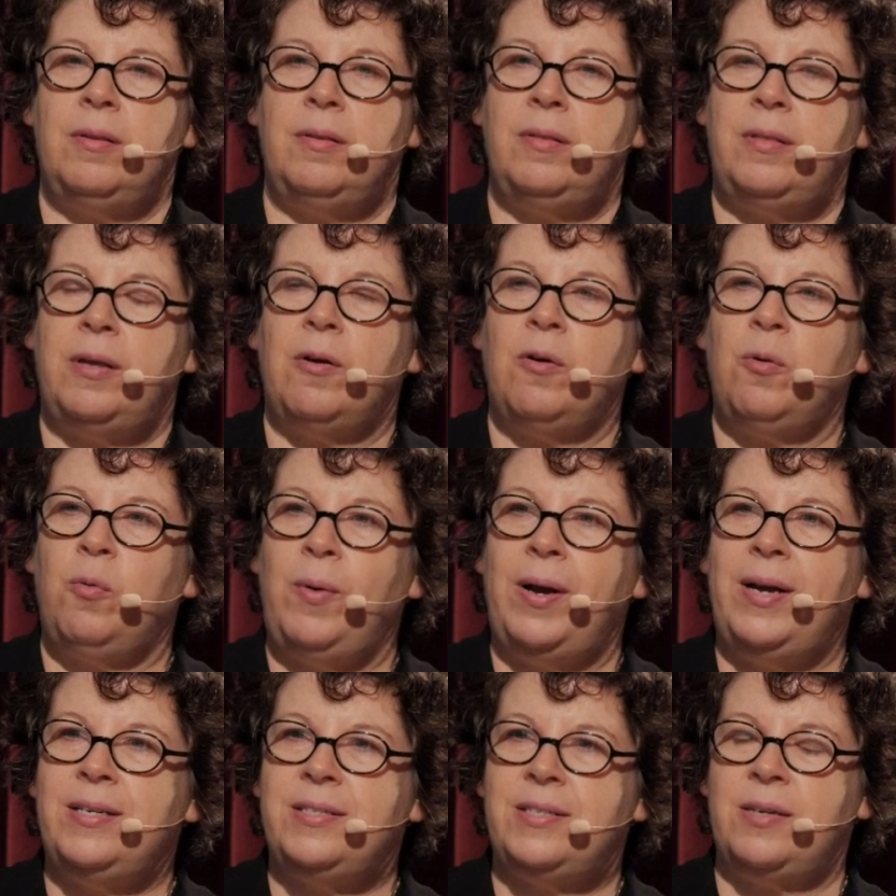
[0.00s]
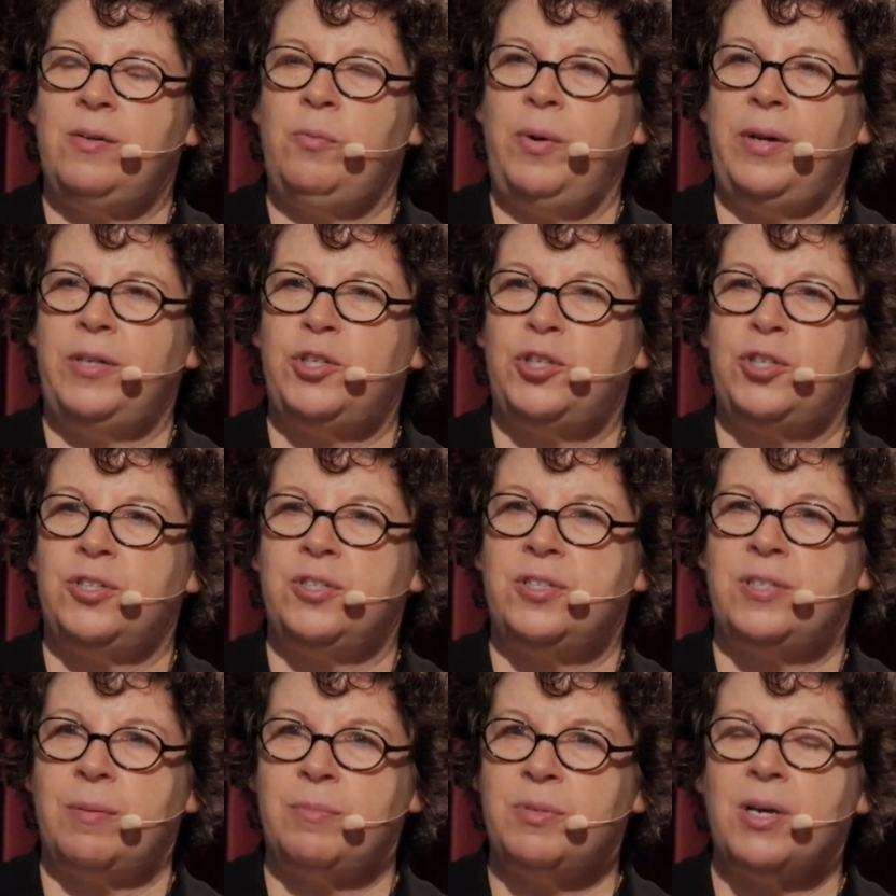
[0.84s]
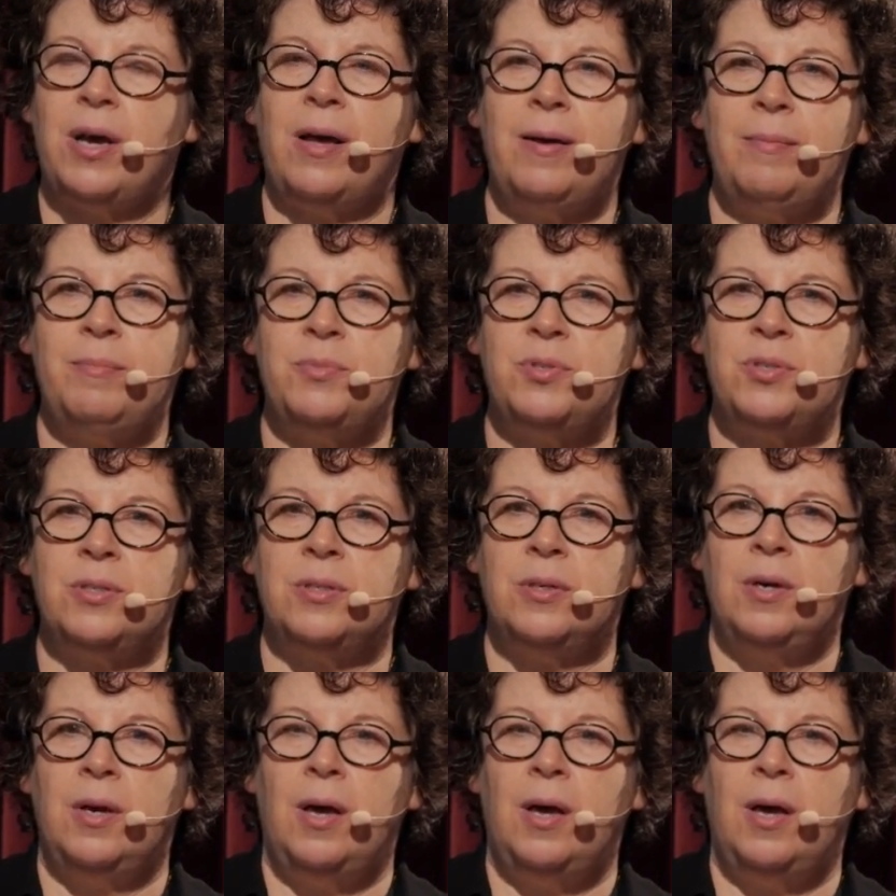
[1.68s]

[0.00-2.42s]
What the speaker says: there are ways in which sometimes,